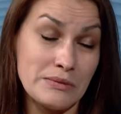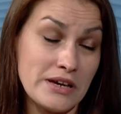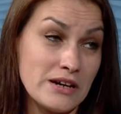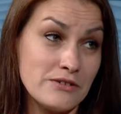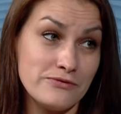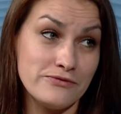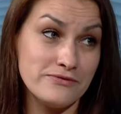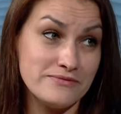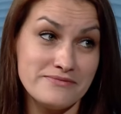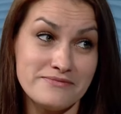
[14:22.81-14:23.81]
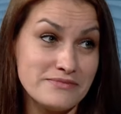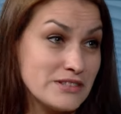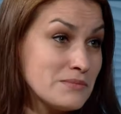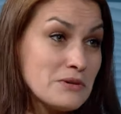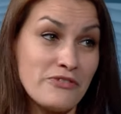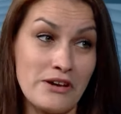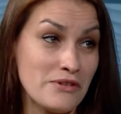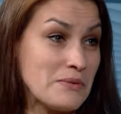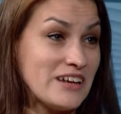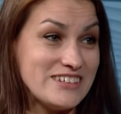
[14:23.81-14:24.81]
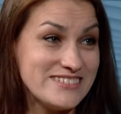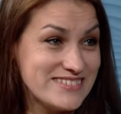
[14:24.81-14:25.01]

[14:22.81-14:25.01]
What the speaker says: we have a little bit for everybody.